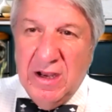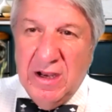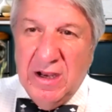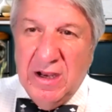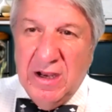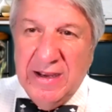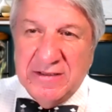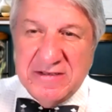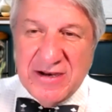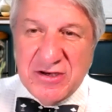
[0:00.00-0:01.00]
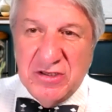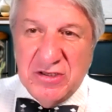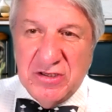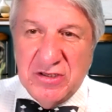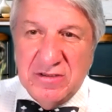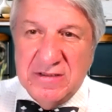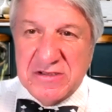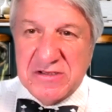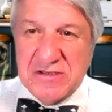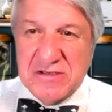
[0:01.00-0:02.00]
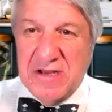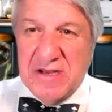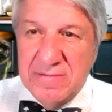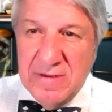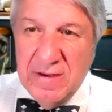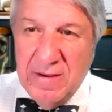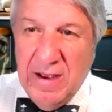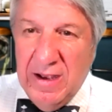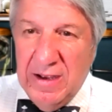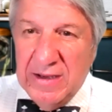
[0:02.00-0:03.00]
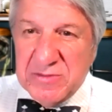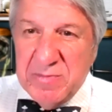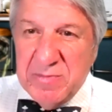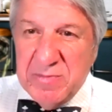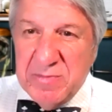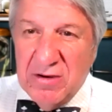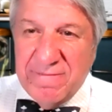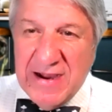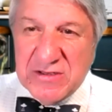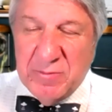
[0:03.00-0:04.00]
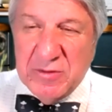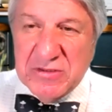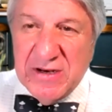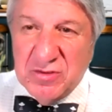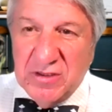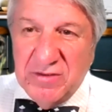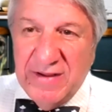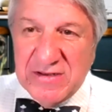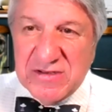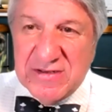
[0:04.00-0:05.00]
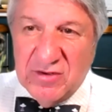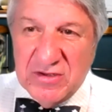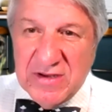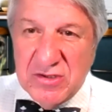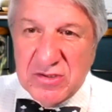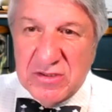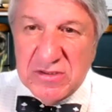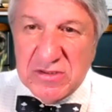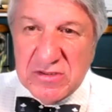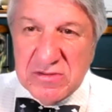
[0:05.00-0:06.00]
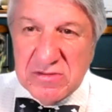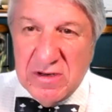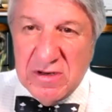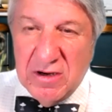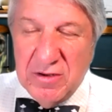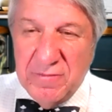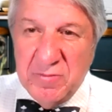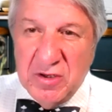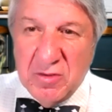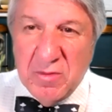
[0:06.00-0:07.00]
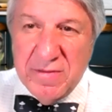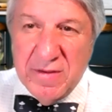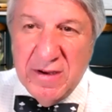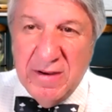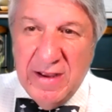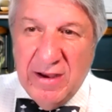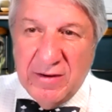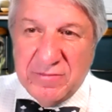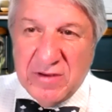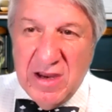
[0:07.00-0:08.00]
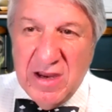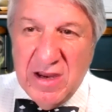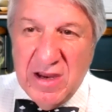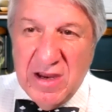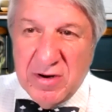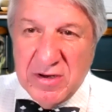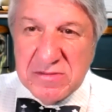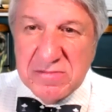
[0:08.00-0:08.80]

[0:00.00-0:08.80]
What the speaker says: in the detection in this study, as being artifacts of potential advanced civilizations? Are you familiar with out of time parts?